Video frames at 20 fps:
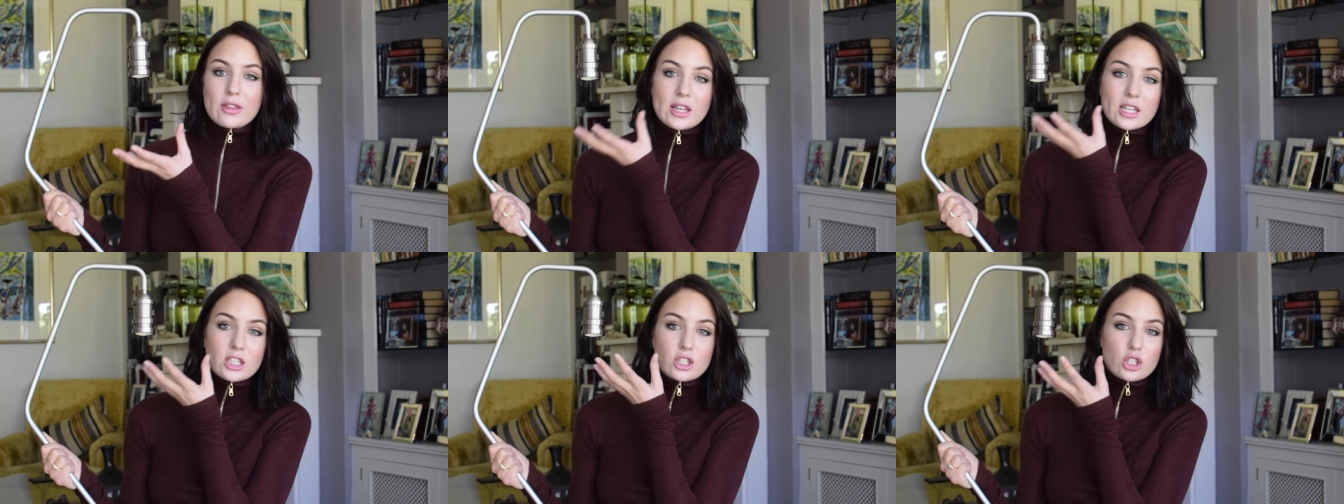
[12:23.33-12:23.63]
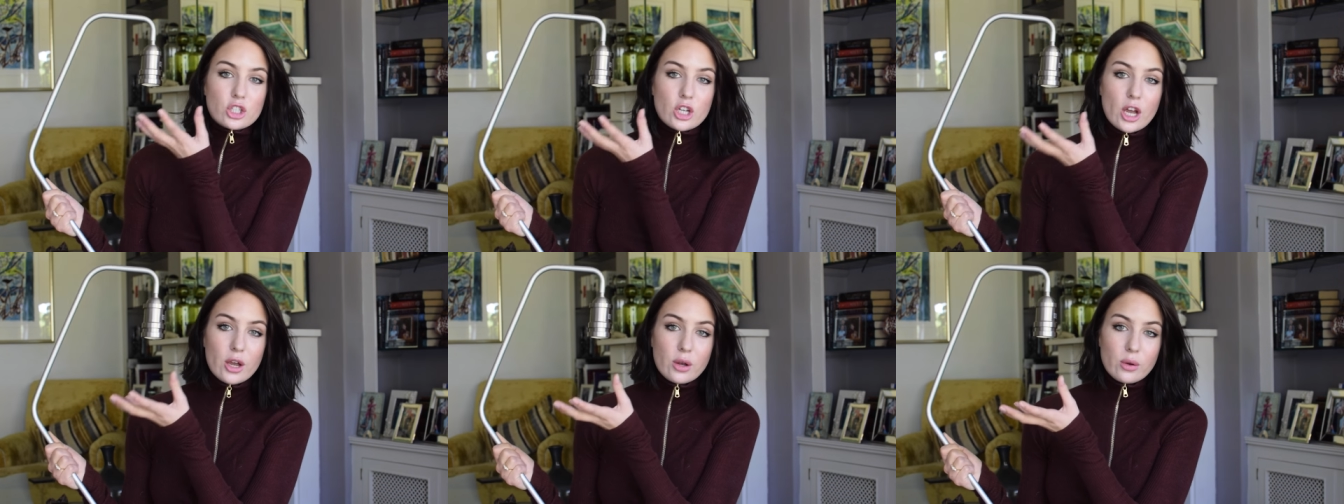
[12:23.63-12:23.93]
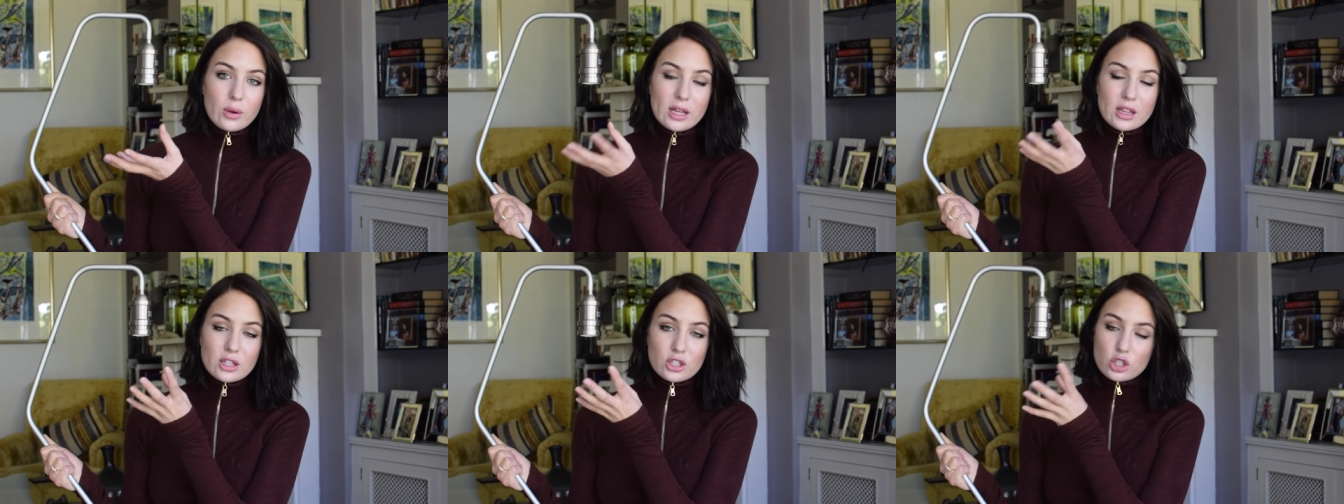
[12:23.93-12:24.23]
they
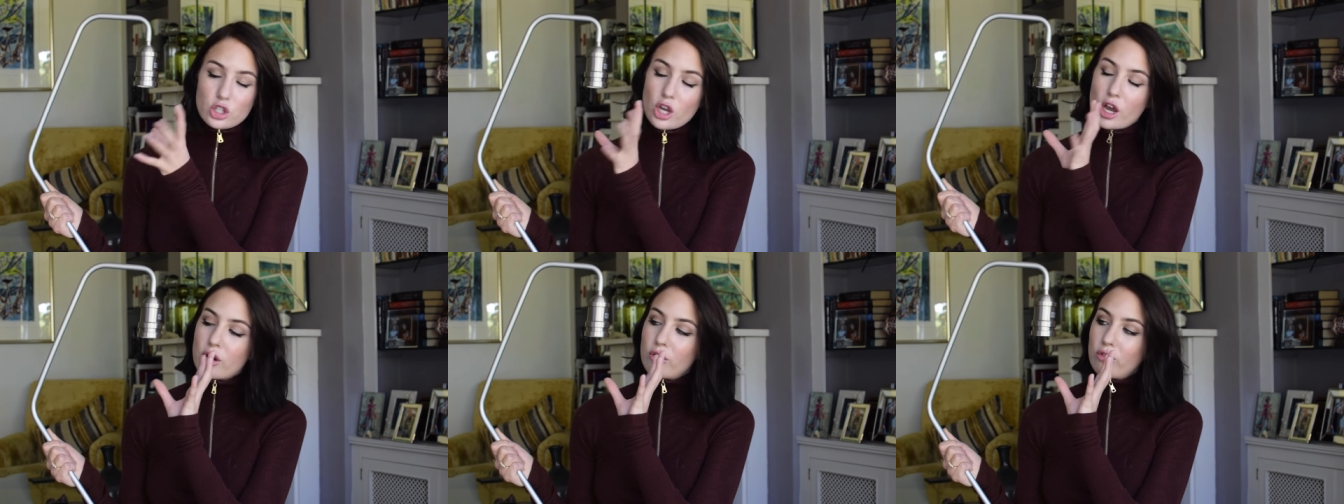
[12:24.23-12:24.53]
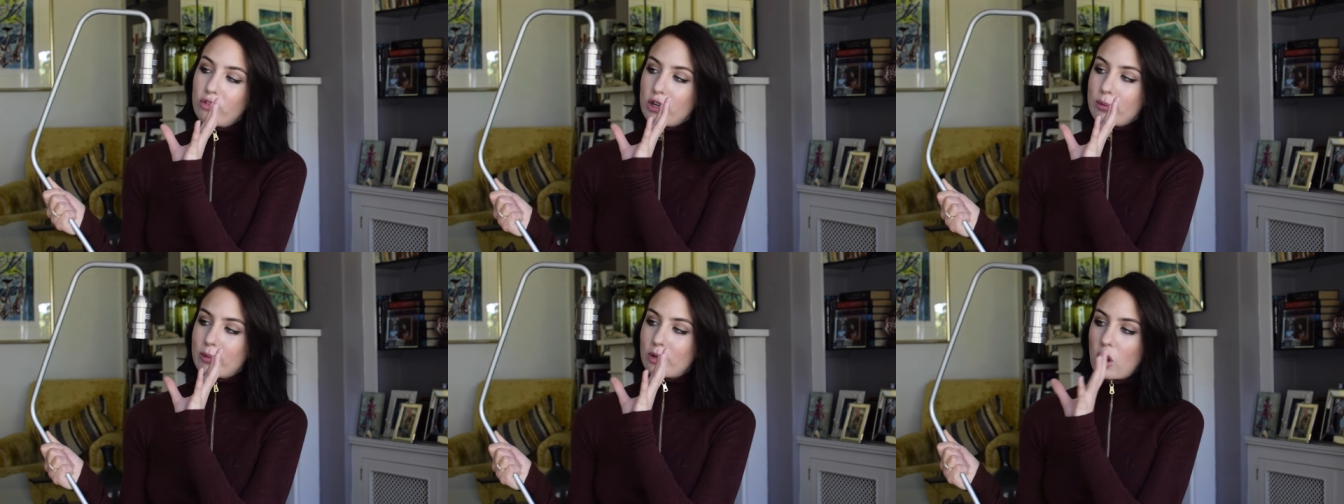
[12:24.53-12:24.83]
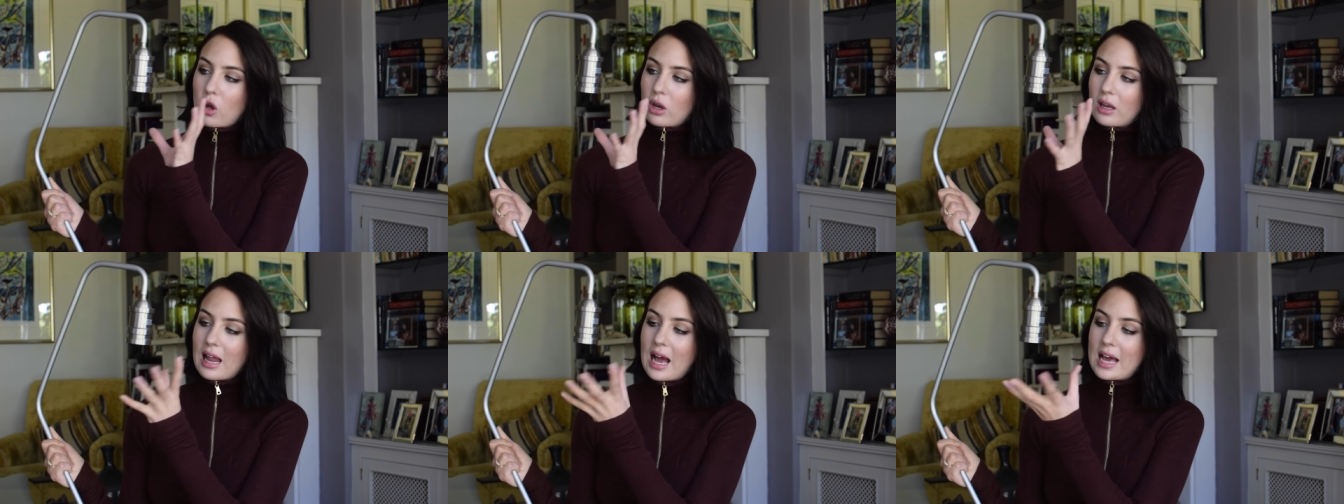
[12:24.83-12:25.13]
show in the showroom and
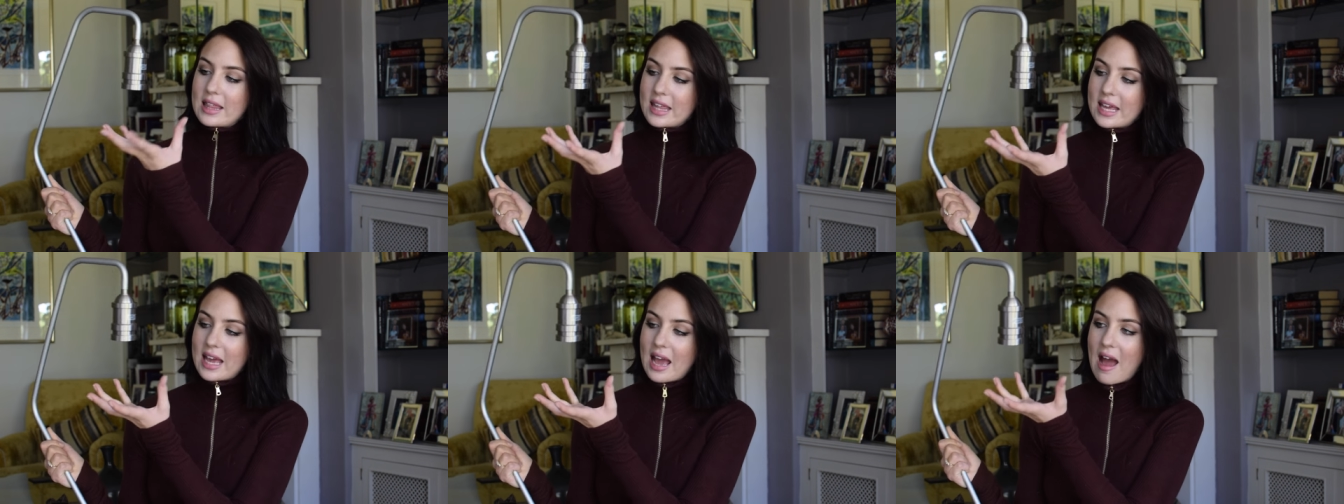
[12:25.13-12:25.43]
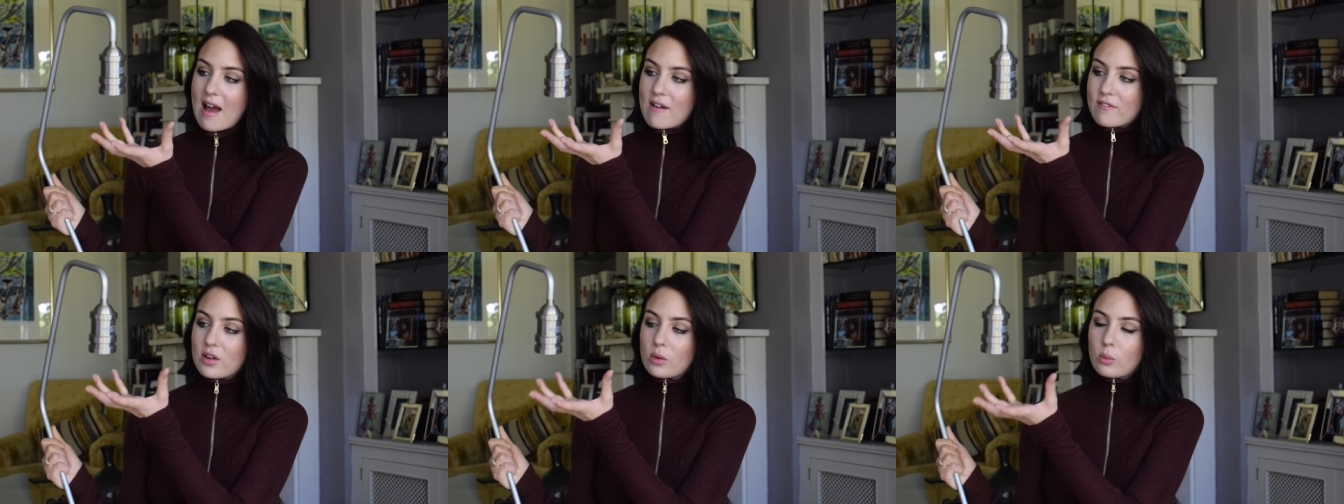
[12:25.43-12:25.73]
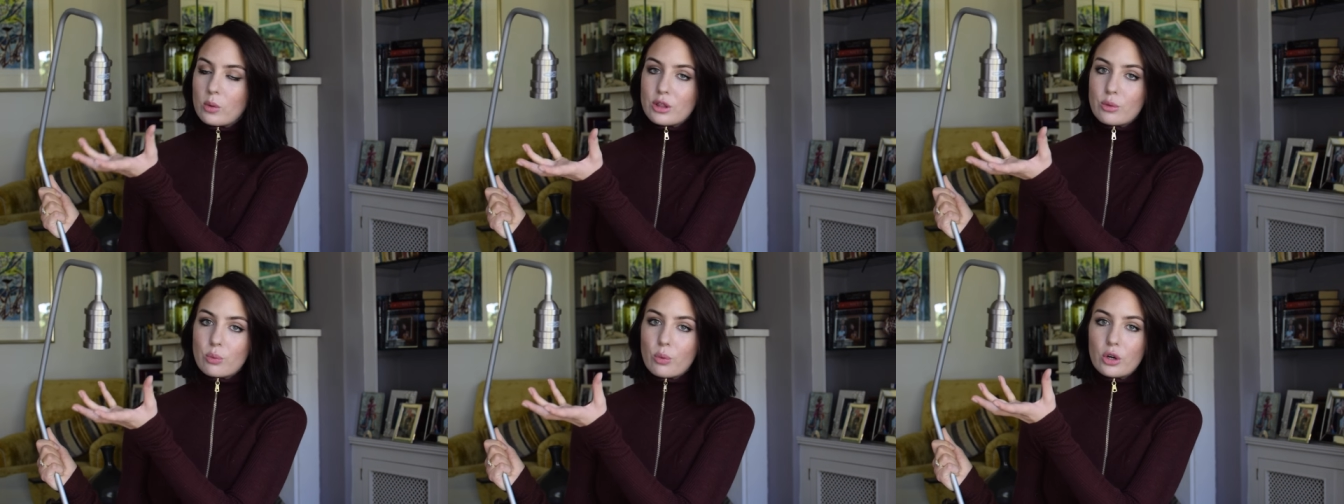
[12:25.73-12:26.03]
online they have it
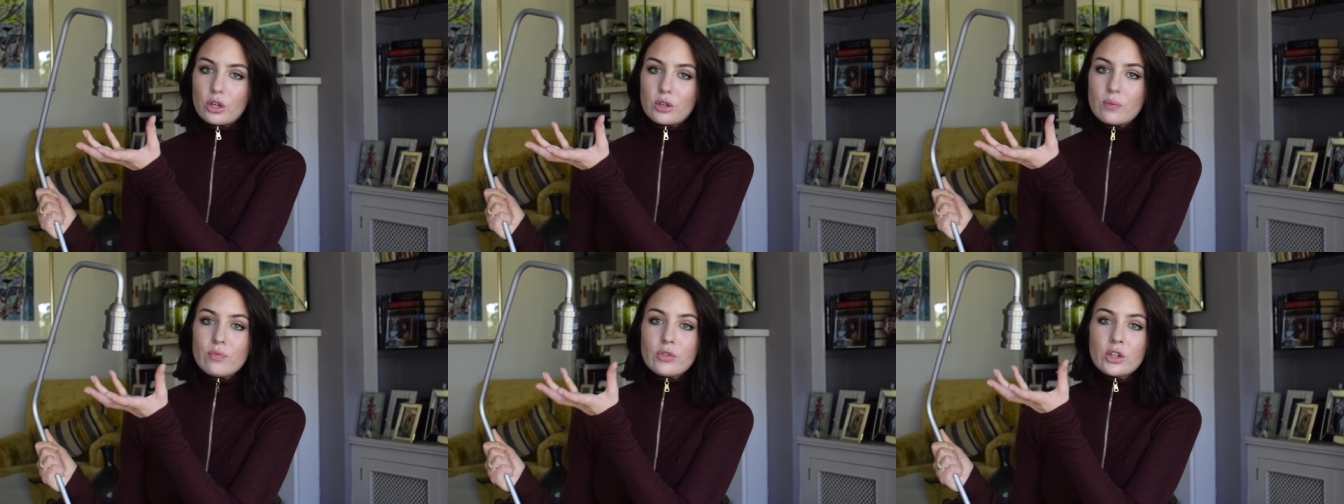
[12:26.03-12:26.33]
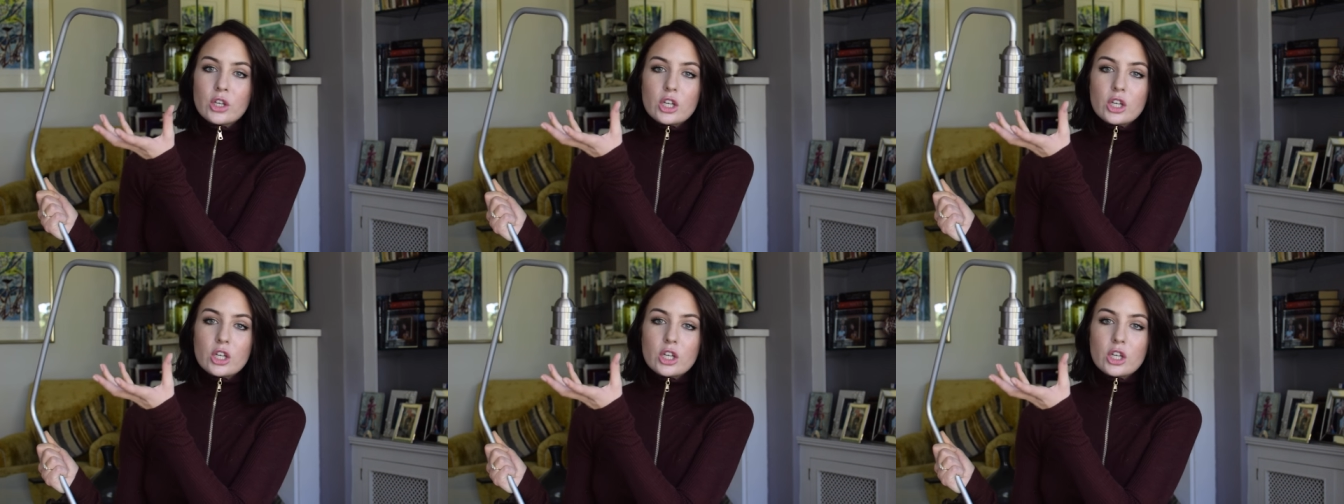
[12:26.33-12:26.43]
with one,